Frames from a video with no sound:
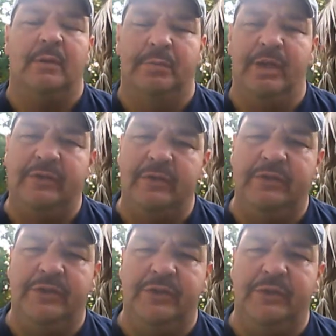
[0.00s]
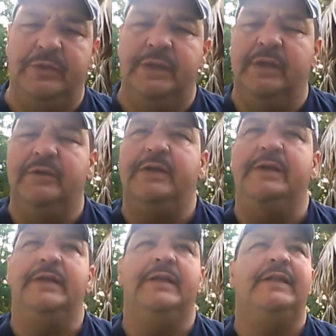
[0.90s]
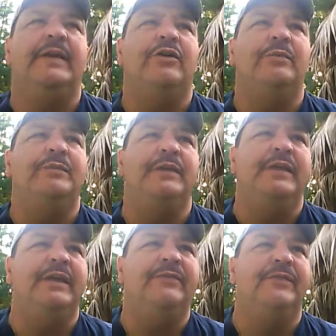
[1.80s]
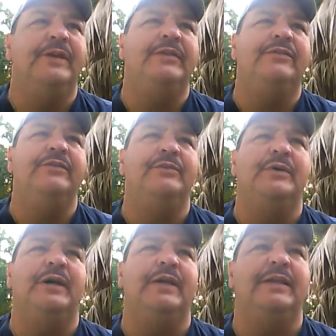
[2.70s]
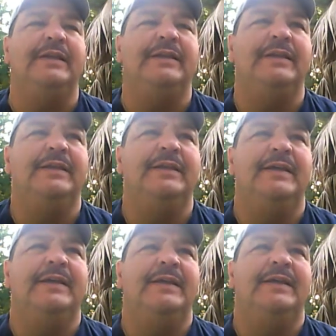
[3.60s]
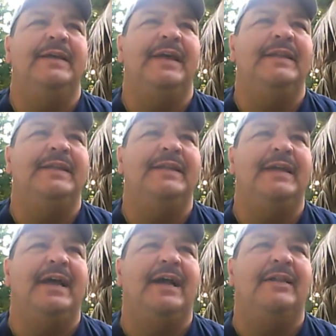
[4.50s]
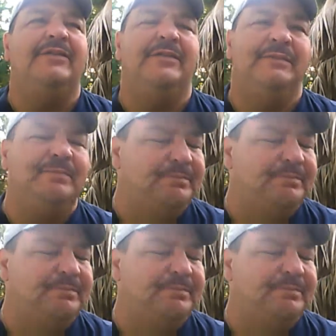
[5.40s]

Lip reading: Blessings to you and Hillary, and I hope today finds you well, and in God's